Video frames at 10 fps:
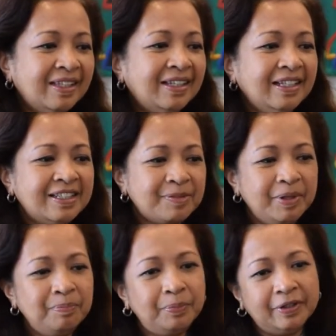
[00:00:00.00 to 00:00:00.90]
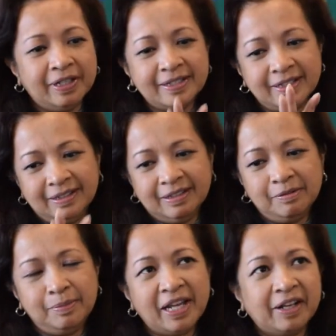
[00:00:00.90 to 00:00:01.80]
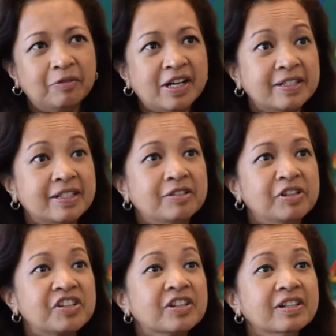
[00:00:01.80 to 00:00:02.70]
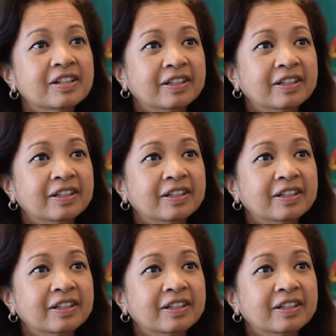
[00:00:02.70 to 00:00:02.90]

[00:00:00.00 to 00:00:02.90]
it's been put as a black and white situation.